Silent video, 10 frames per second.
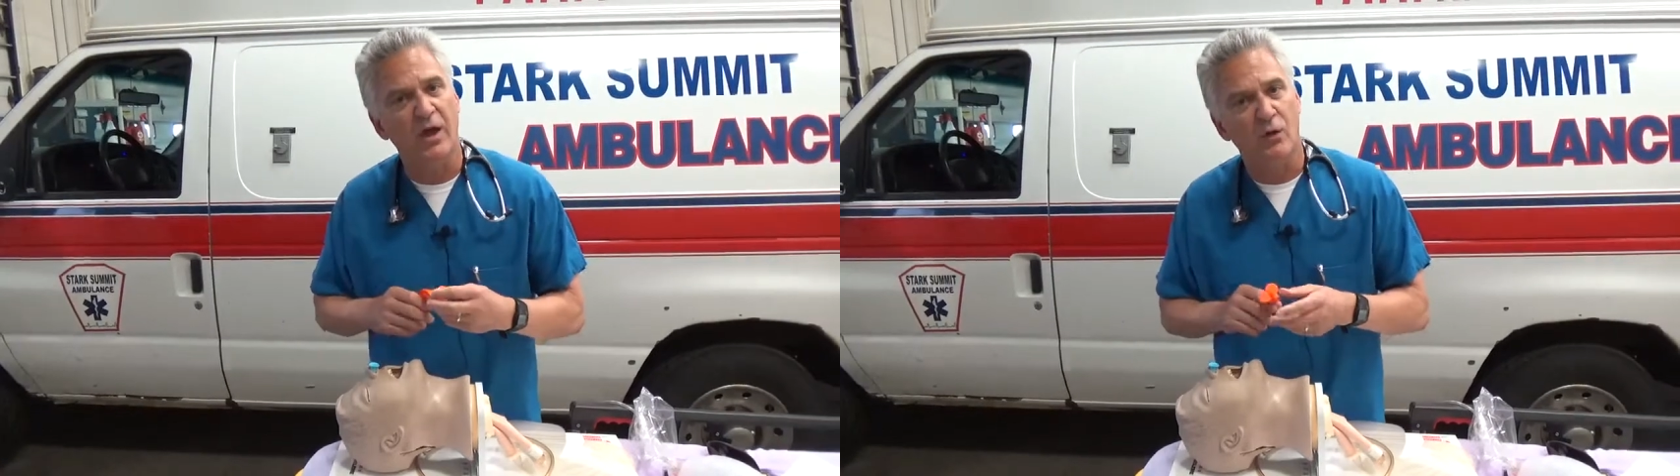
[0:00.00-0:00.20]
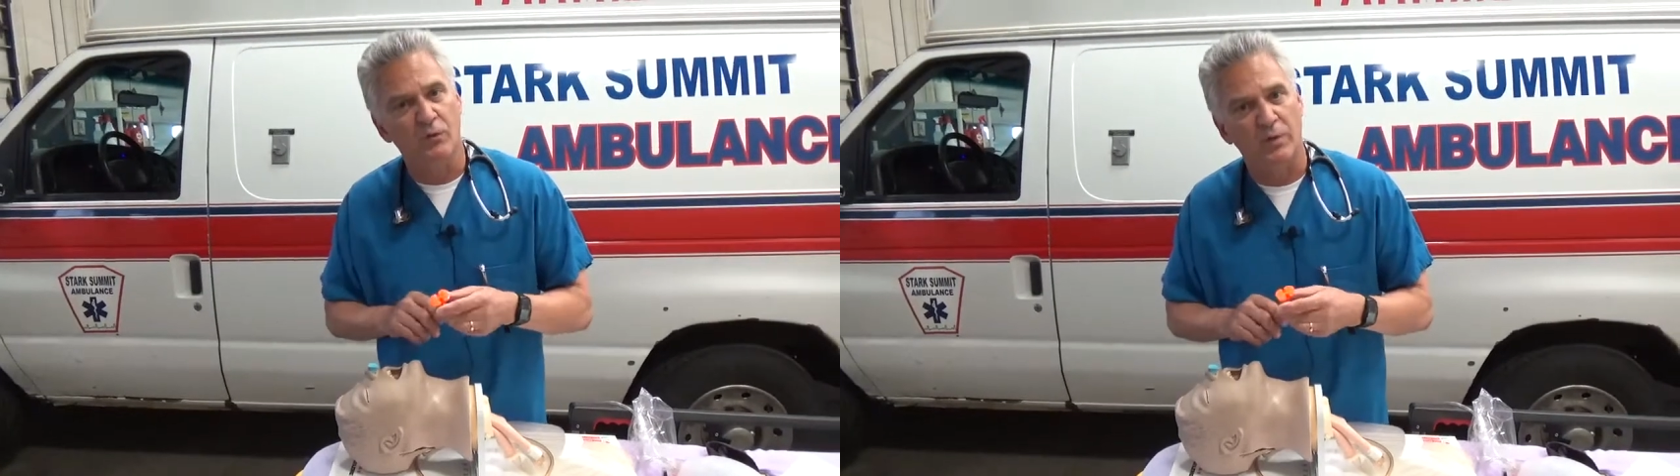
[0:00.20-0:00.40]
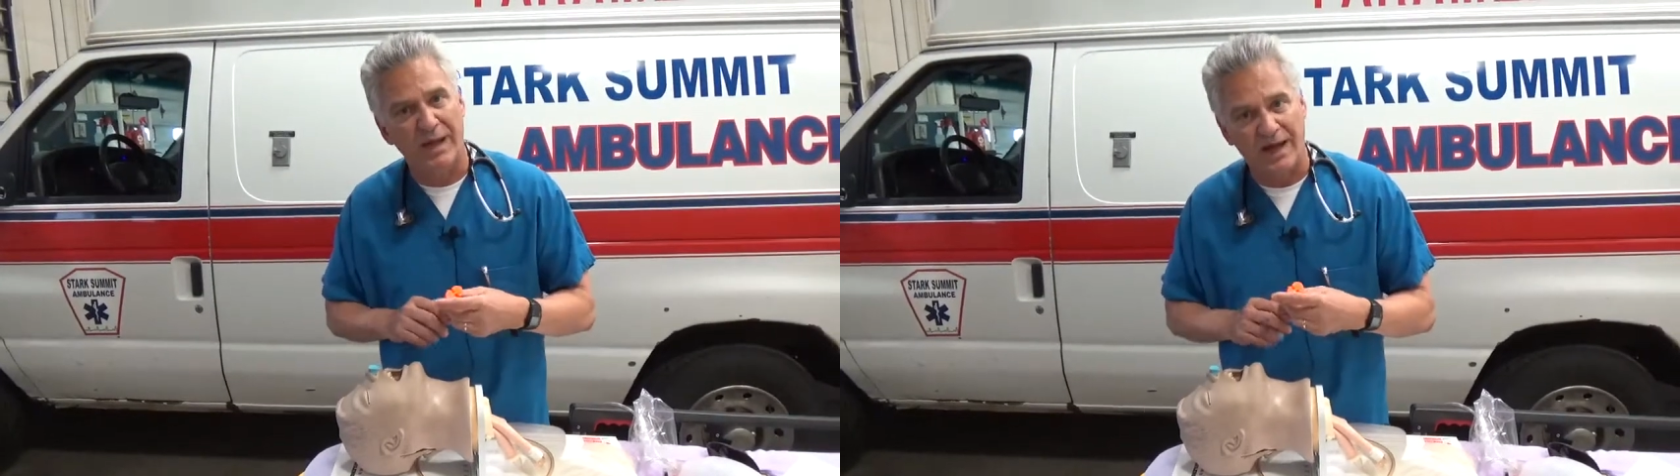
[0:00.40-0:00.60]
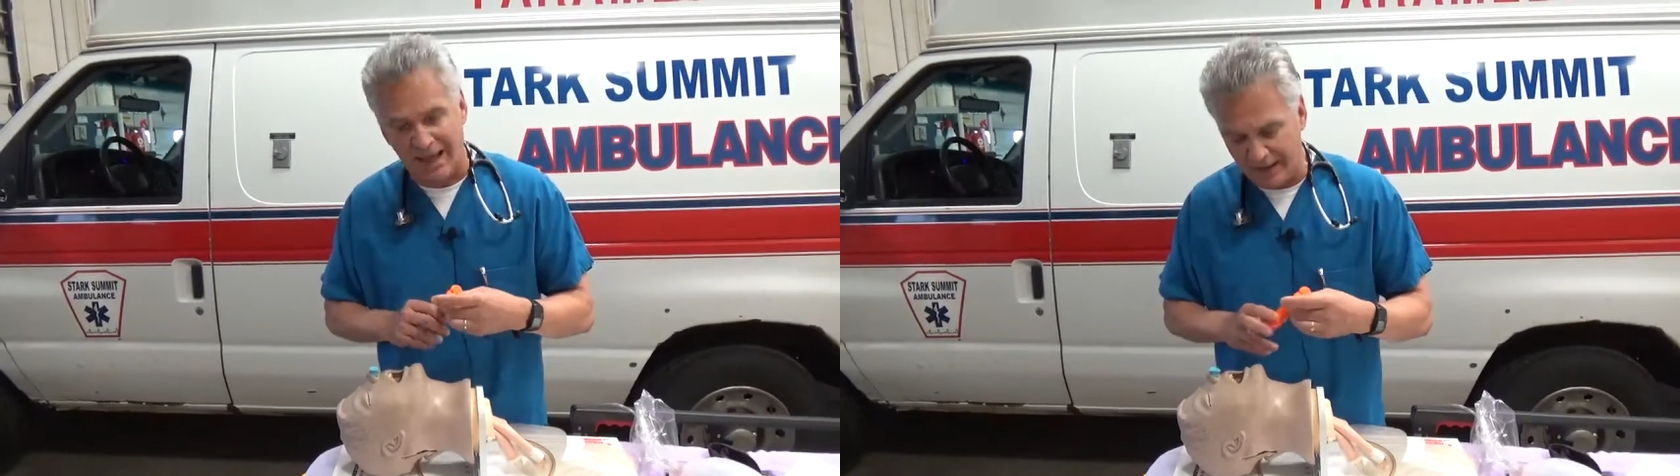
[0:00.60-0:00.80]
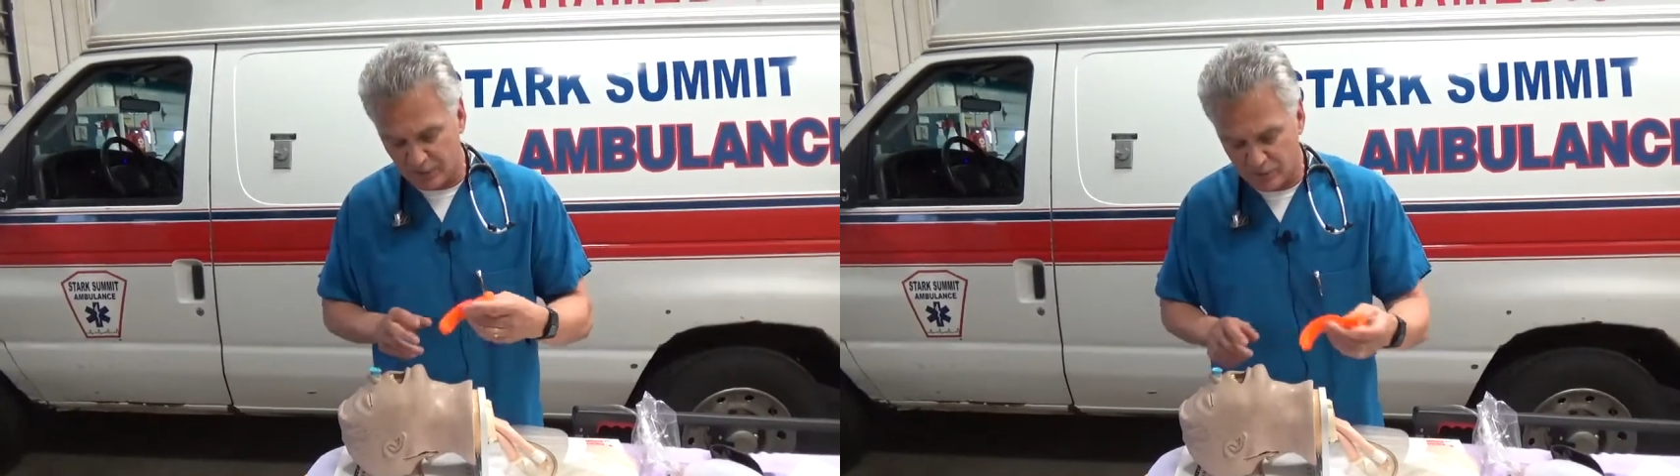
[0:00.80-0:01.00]
over about
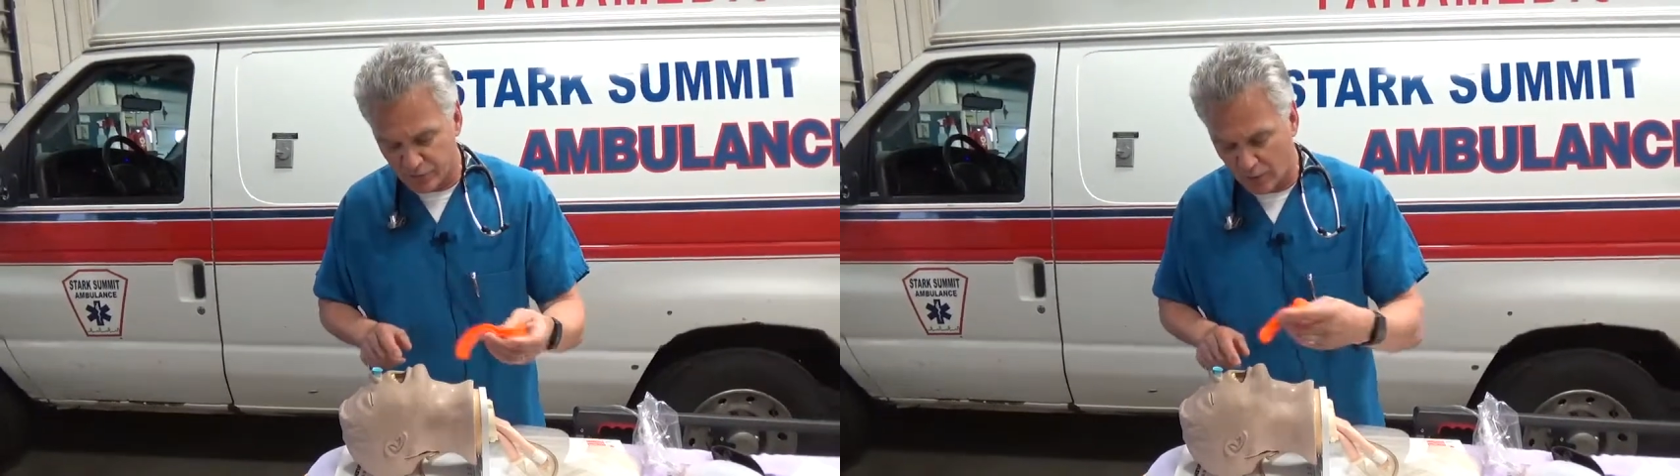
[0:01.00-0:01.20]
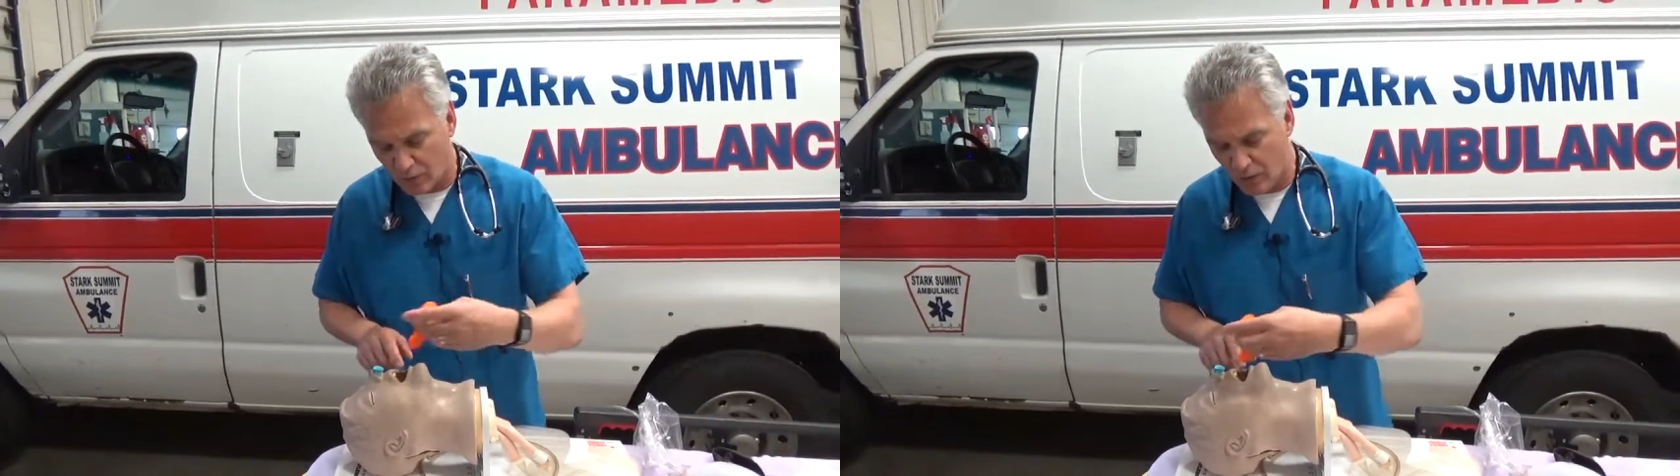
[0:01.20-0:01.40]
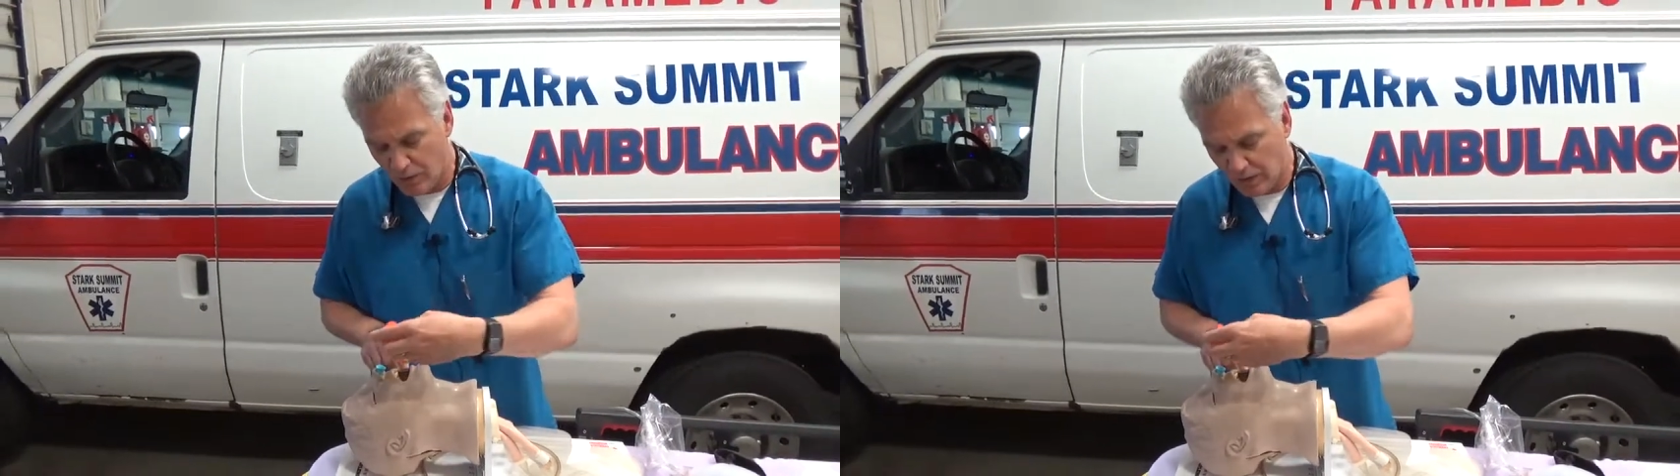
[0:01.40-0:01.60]
8 or so,